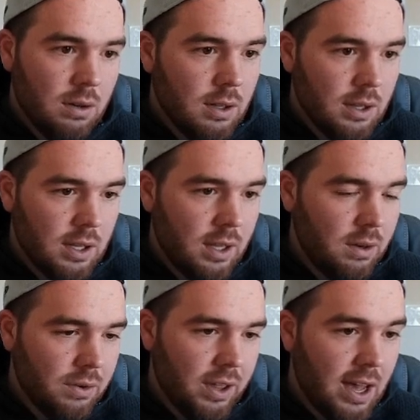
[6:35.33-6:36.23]
they
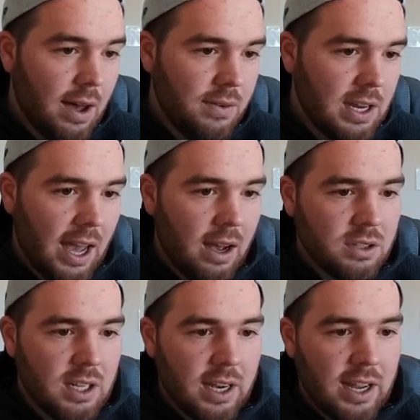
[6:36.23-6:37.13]
don't really have any
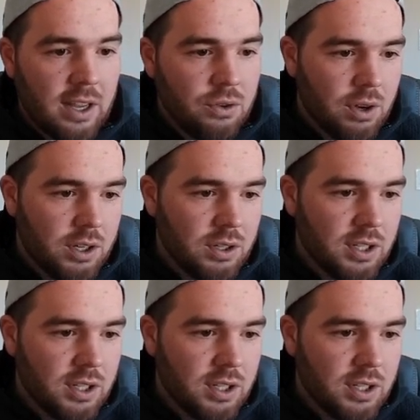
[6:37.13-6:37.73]
outside edge rushers.